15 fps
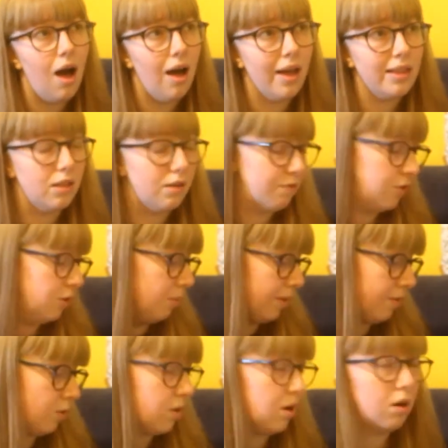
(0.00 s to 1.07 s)
I love them.
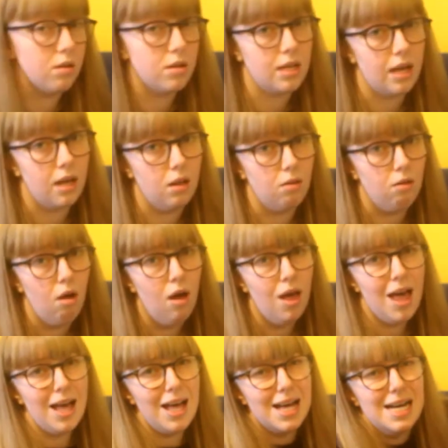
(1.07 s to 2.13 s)
If you can't tell,
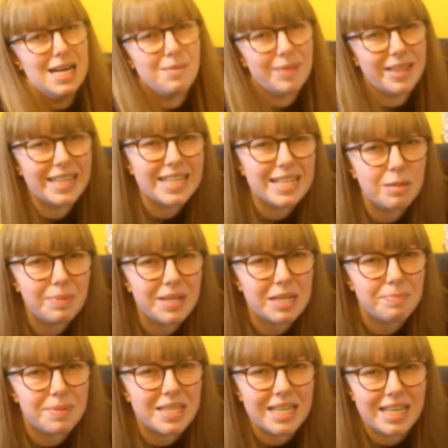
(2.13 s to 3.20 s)
I'm a little bit
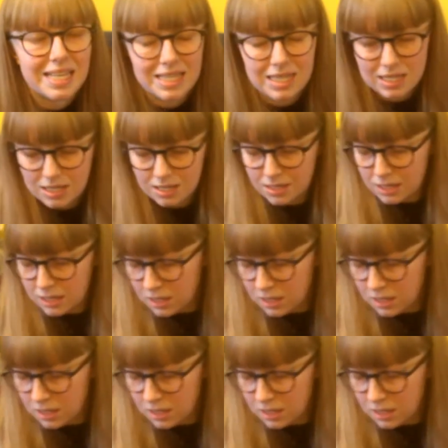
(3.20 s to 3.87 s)
obsessed.